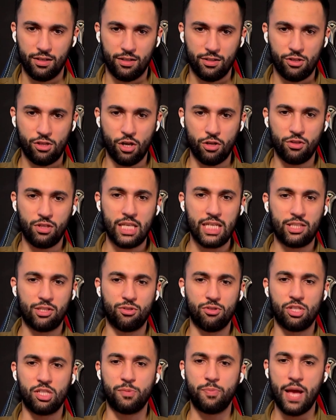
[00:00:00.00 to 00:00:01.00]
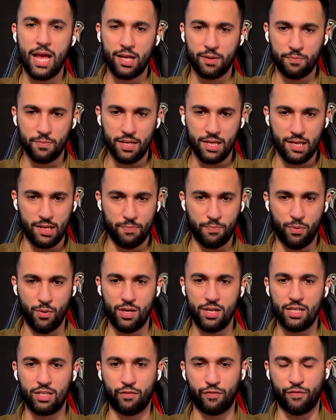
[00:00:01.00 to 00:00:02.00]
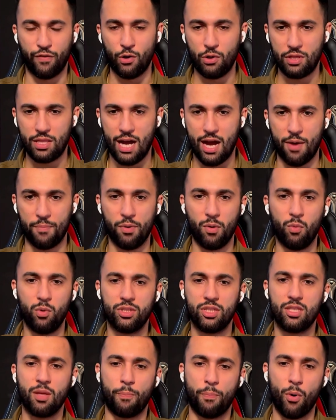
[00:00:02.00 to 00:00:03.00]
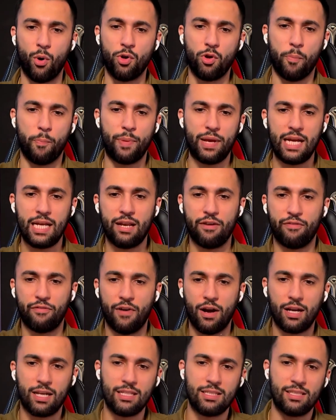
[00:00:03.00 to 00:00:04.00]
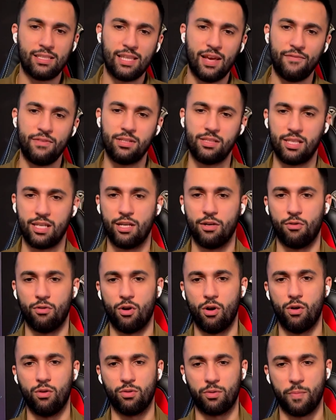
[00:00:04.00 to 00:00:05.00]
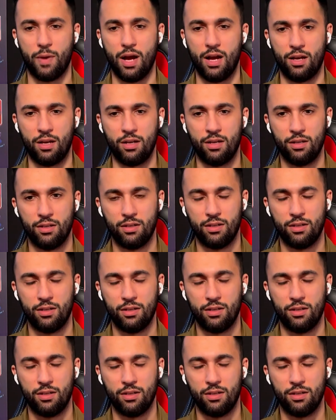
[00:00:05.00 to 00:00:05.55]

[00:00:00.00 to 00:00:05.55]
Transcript: Don't disrespect me, putting his foot down. But what's the point of being a fucking 70 year old, man?